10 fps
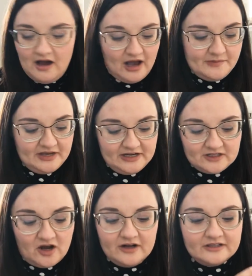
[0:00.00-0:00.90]
I mean, it's
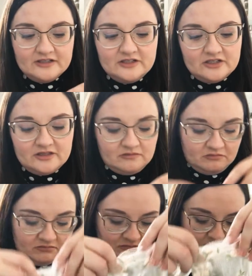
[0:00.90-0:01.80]
honestly just,
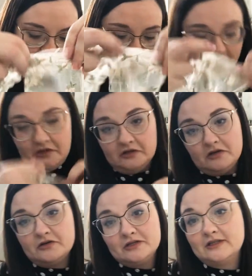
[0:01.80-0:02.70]

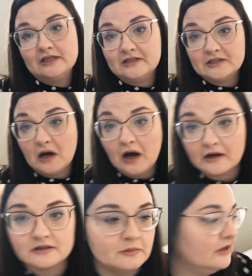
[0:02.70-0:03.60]
they're just thin
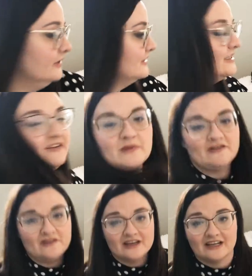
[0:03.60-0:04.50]
socks, but let's see if my
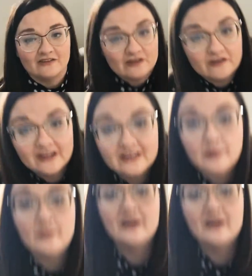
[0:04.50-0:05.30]
feet can even fit in them